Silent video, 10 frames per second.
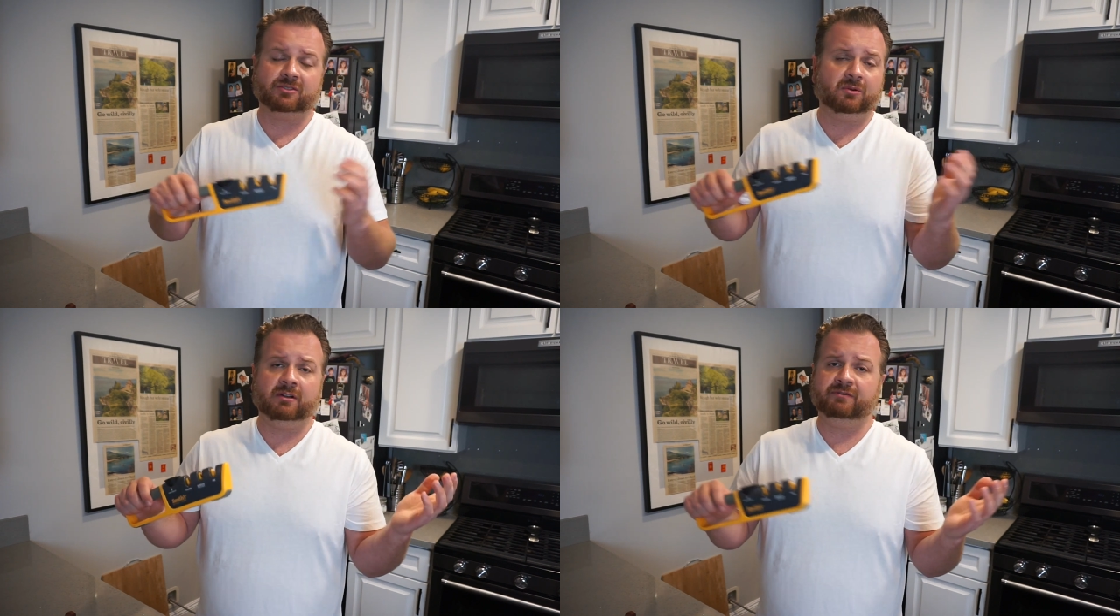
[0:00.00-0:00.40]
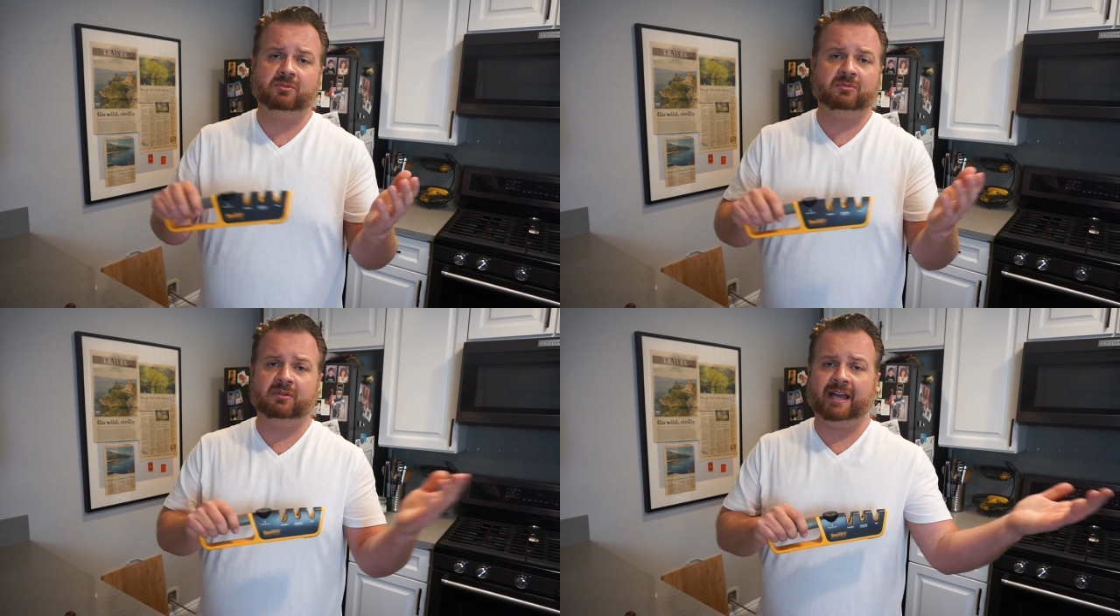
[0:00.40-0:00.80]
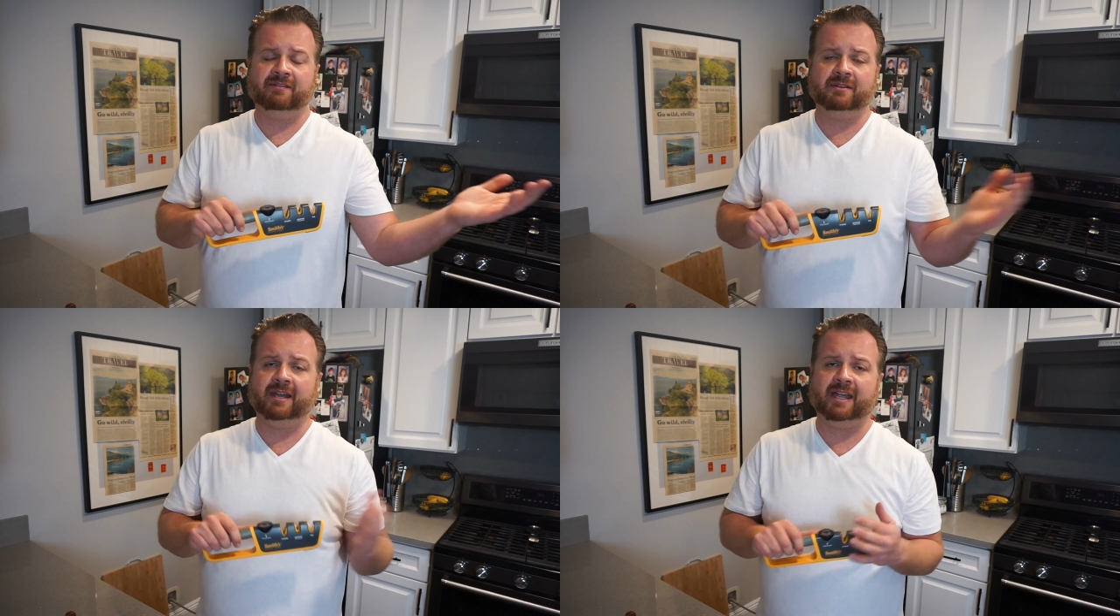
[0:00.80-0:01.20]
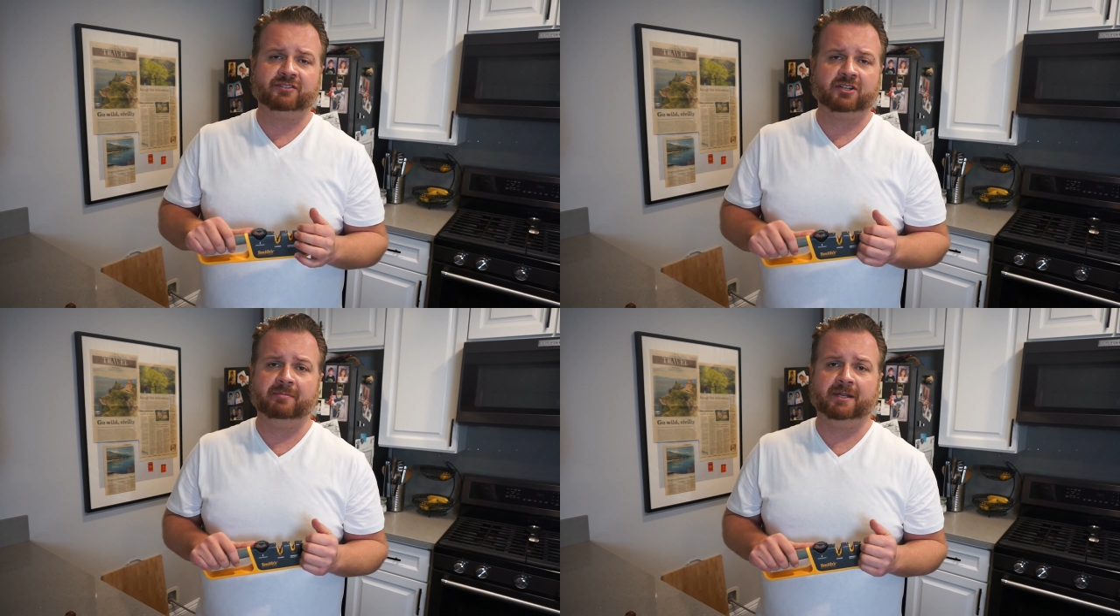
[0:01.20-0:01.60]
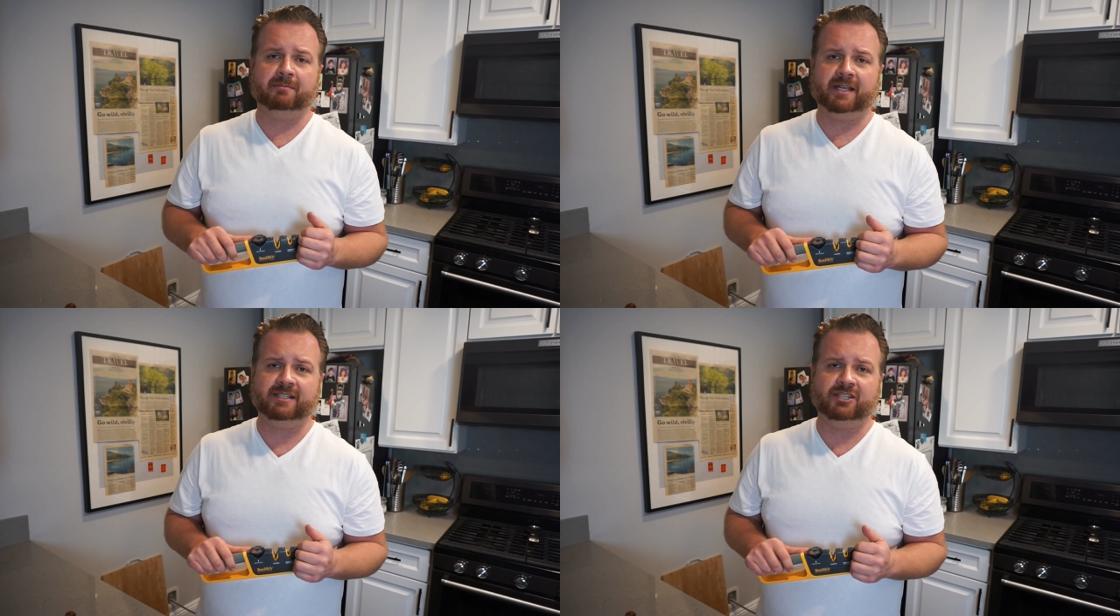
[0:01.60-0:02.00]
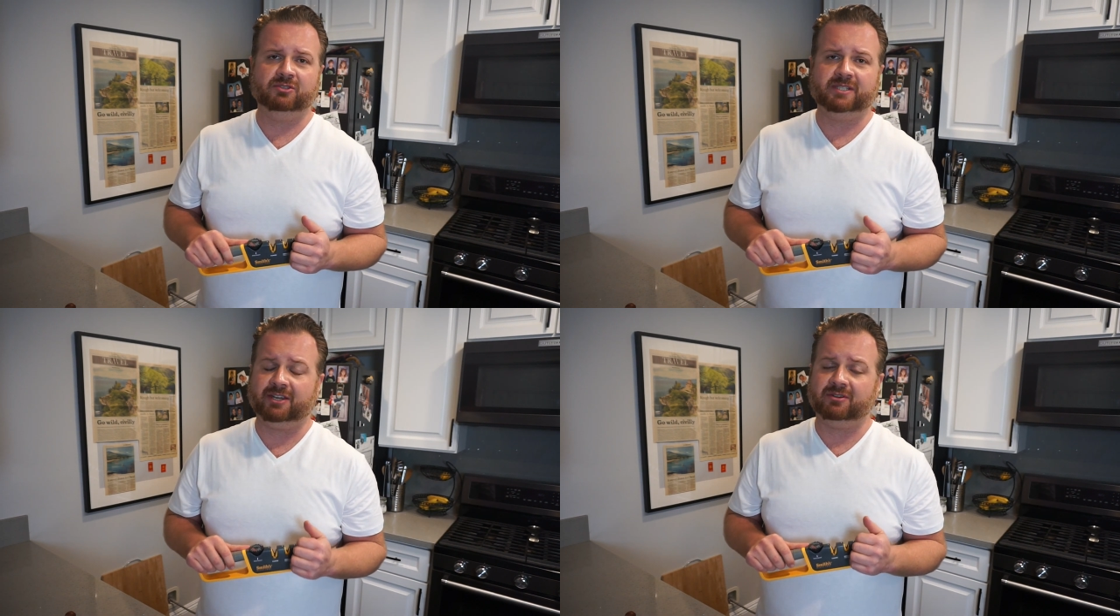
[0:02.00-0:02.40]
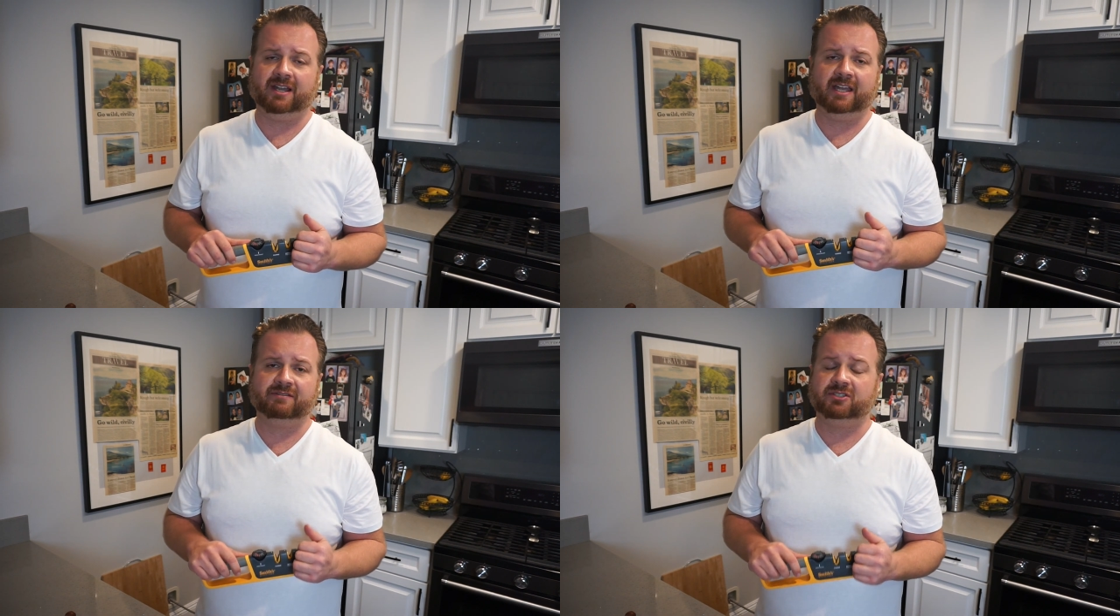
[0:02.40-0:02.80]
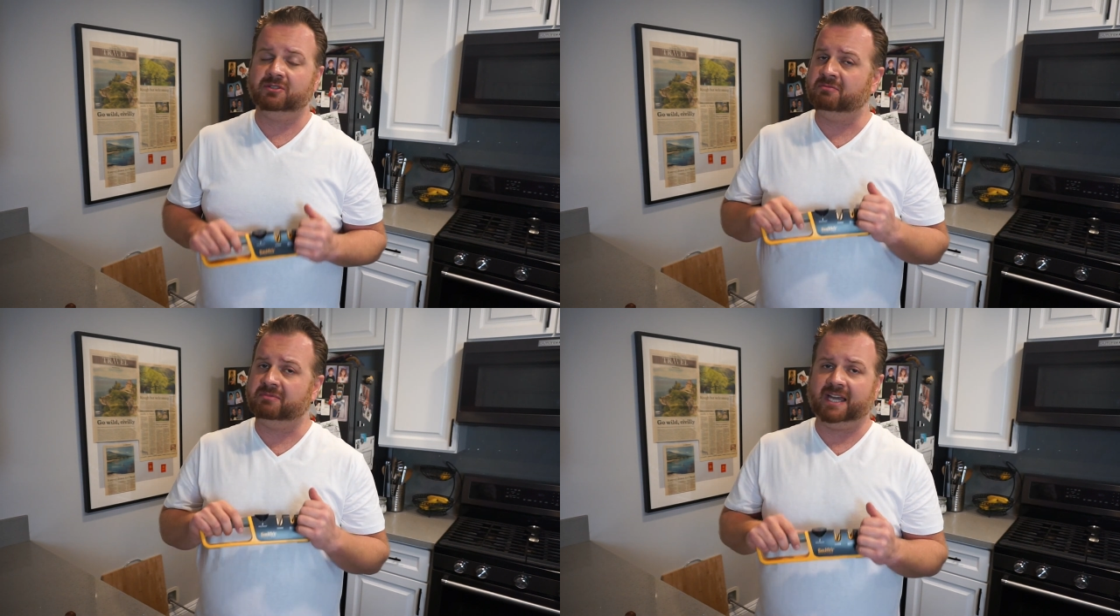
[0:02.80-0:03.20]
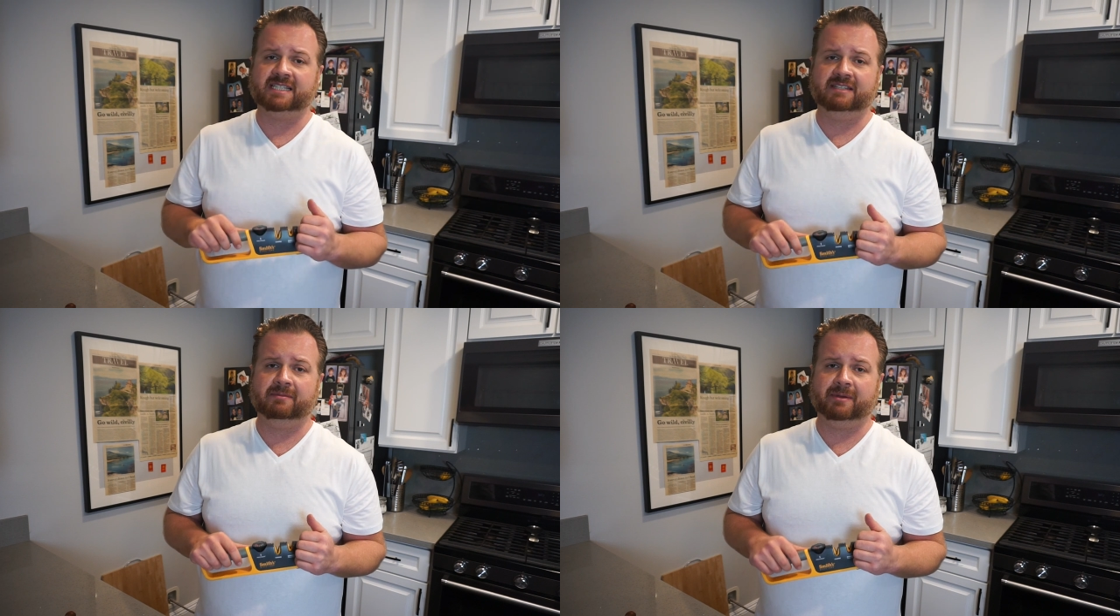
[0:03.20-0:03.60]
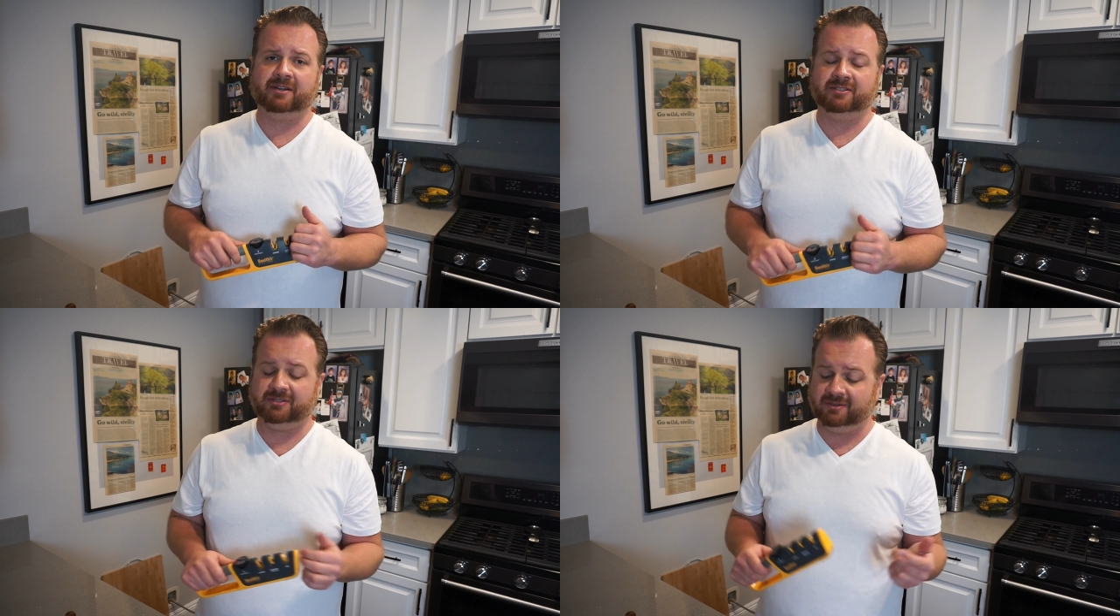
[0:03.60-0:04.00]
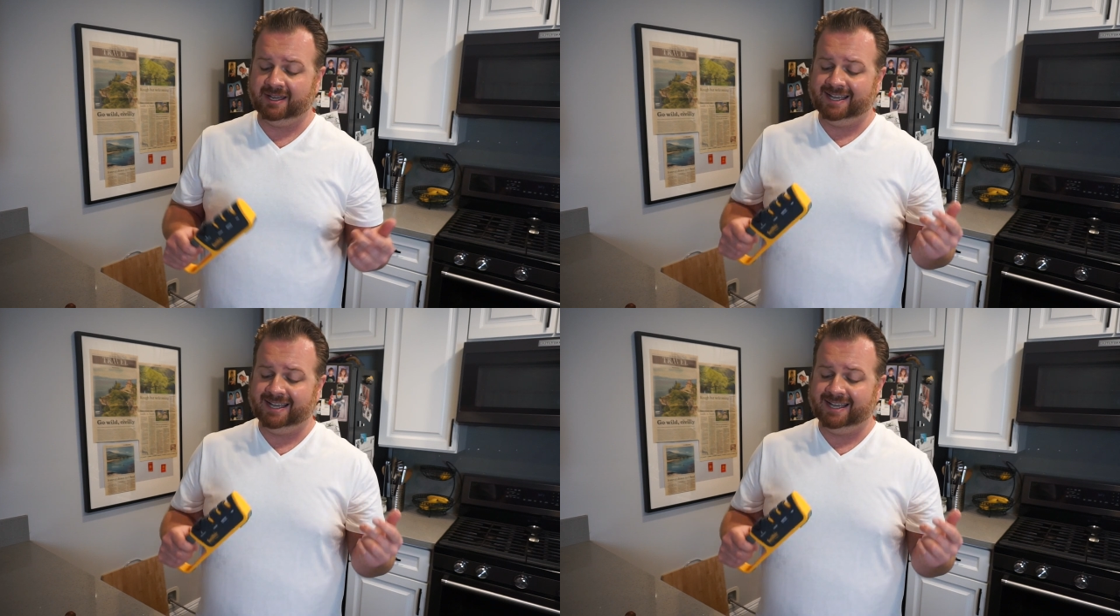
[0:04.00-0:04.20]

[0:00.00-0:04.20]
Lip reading: or if you have a knife sharpening place that you take your knives to, that's even better too.